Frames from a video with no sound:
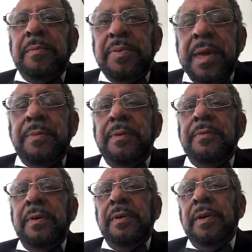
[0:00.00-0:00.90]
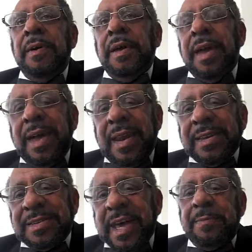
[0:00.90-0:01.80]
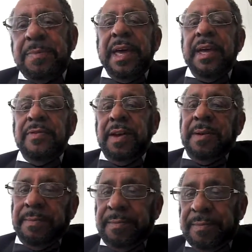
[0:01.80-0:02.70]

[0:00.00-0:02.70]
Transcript: people and has not paid them.